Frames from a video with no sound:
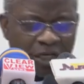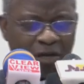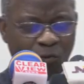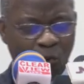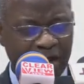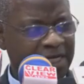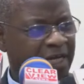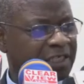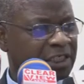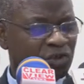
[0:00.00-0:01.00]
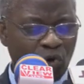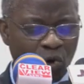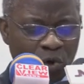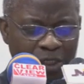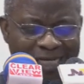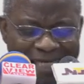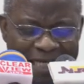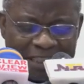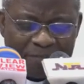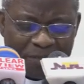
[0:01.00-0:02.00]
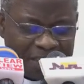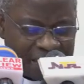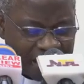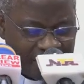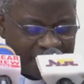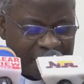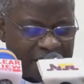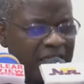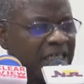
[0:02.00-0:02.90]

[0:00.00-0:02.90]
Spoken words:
where there is no leadership integrity,